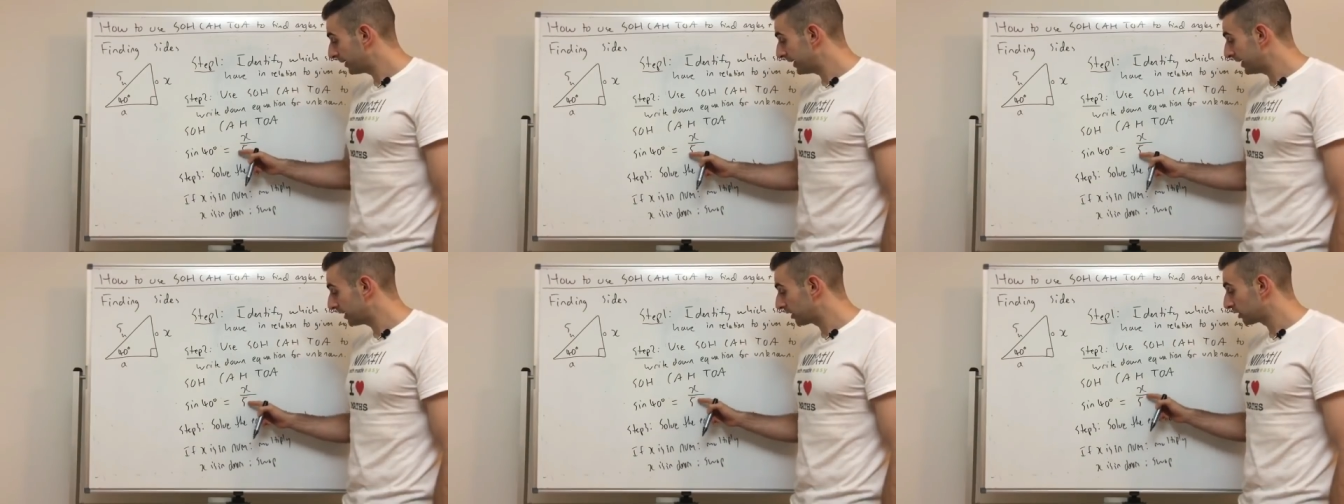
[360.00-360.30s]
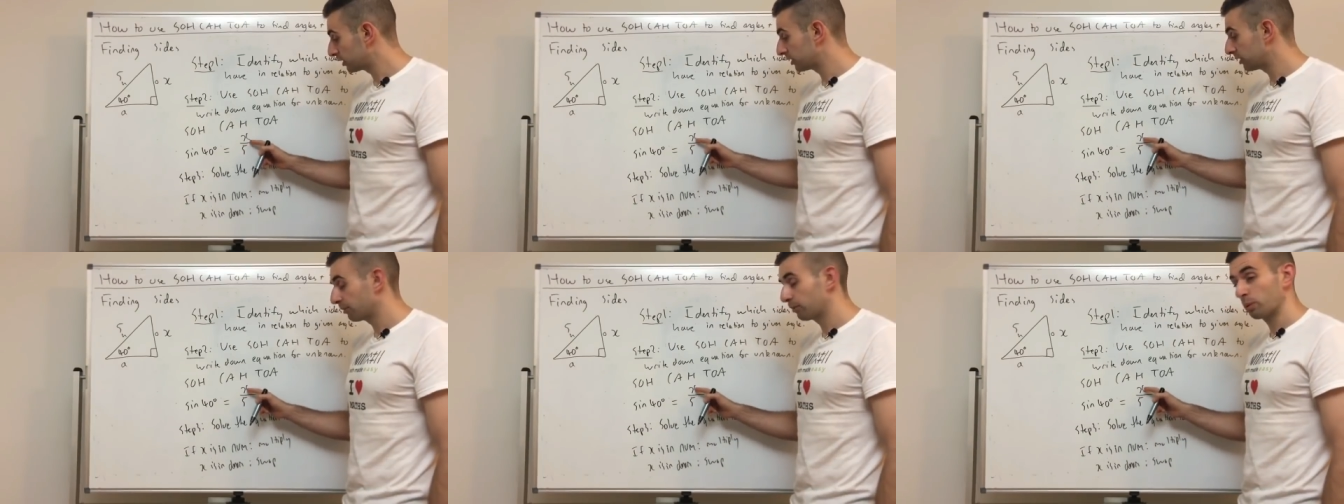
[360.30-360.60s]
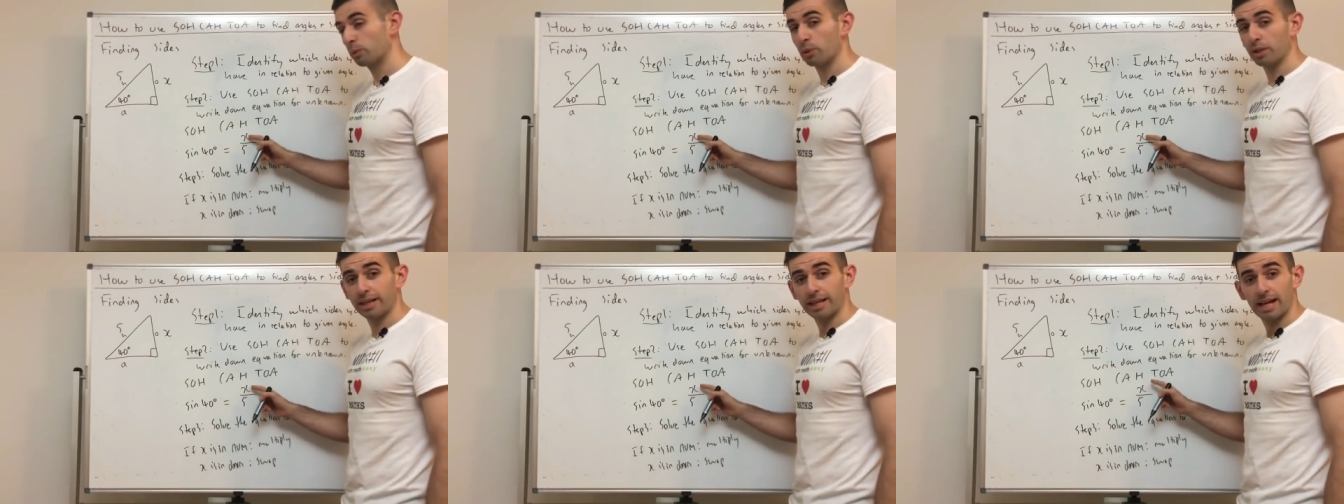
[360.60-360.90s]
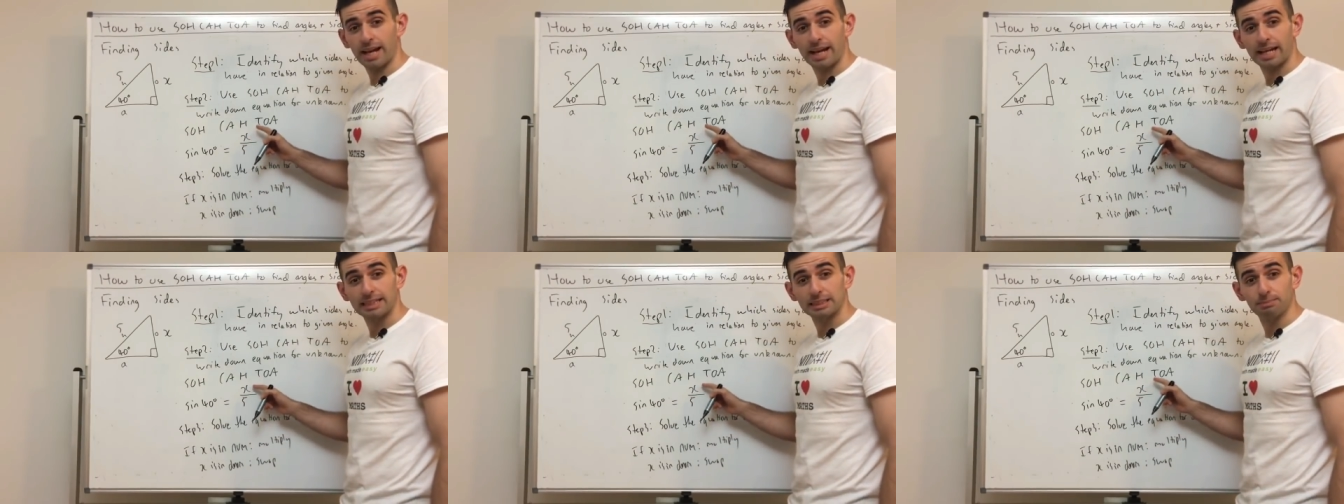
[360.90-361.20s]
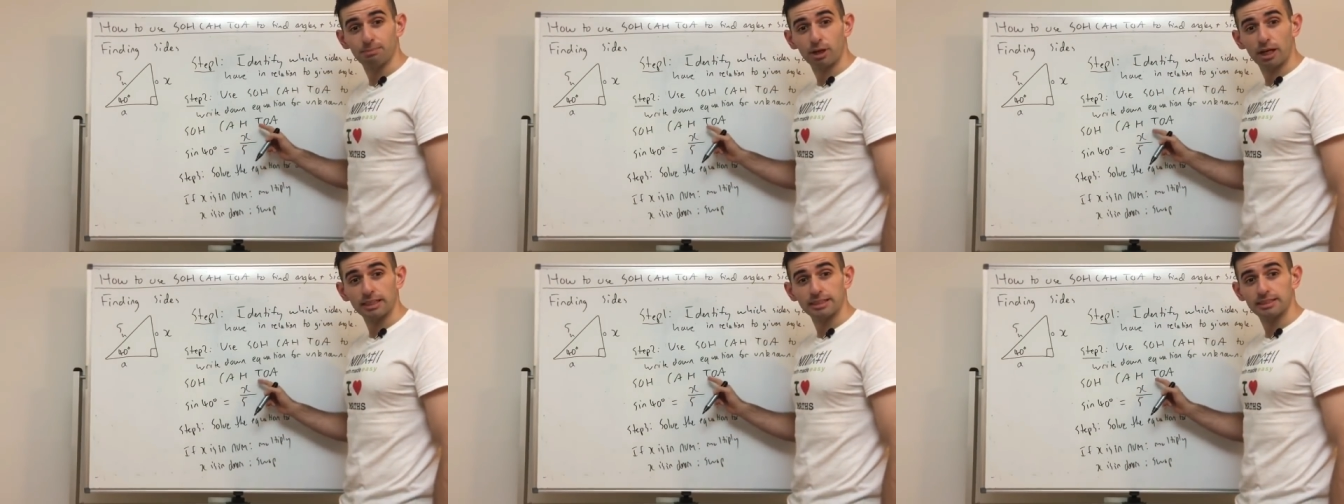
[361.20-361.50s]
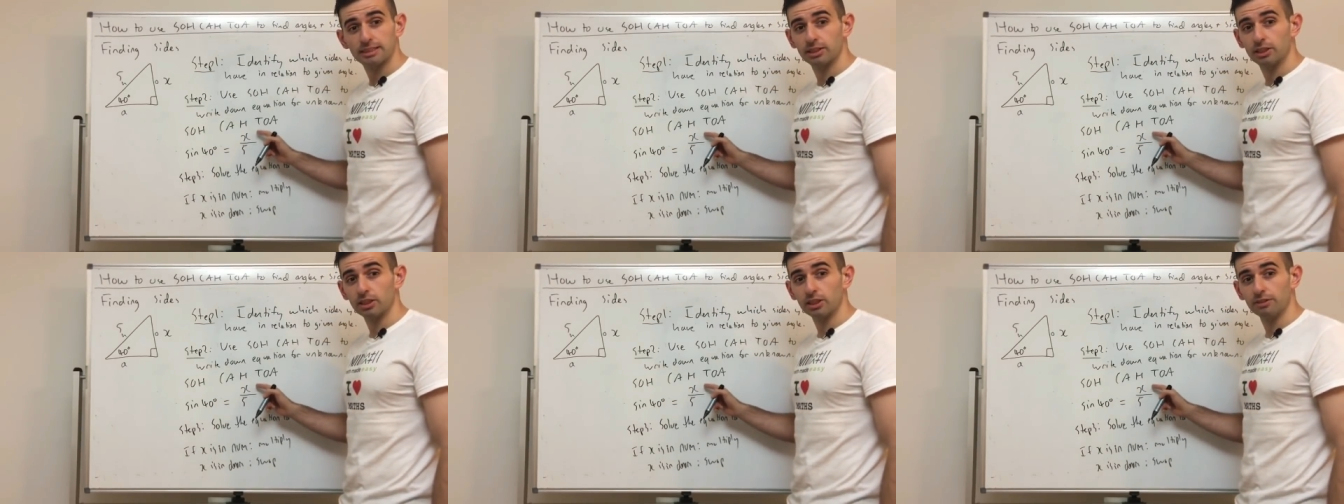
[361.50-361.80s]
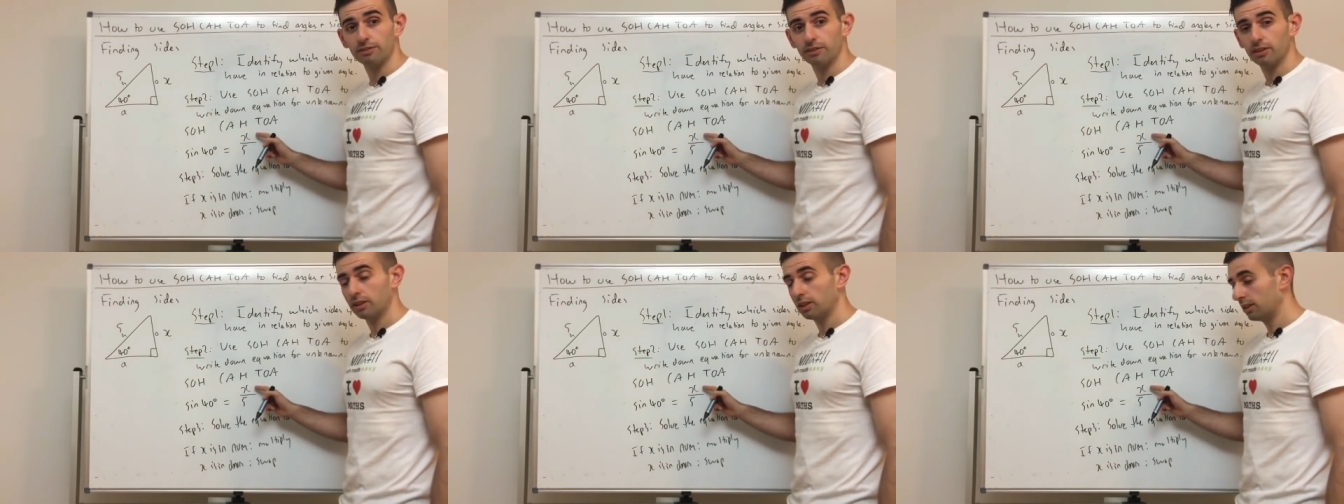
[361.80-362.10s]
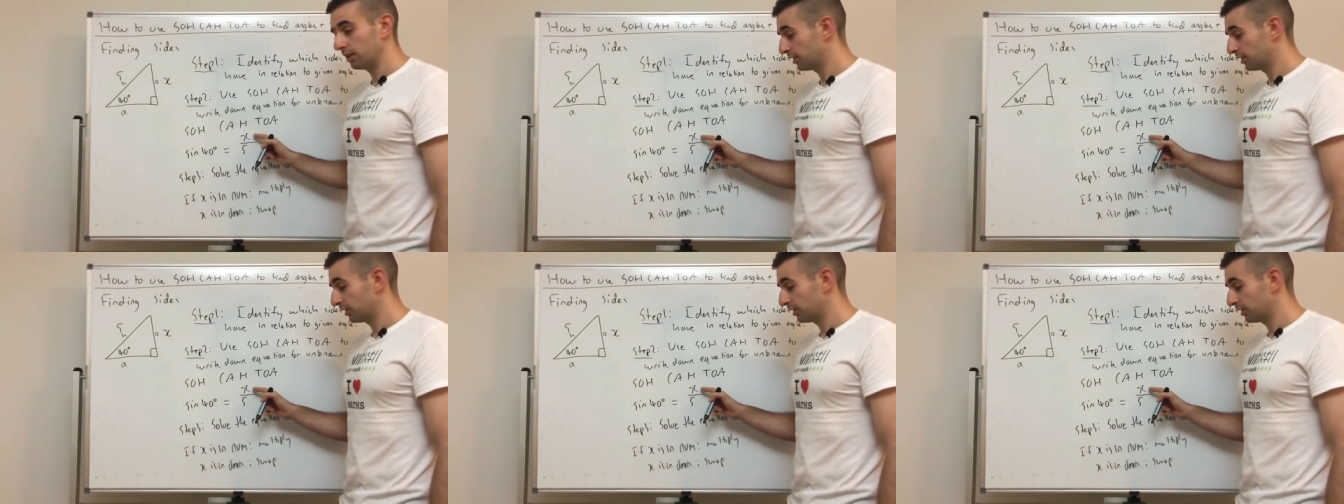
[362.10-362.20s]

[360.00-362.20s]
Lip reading: here, because we want to get x by itself,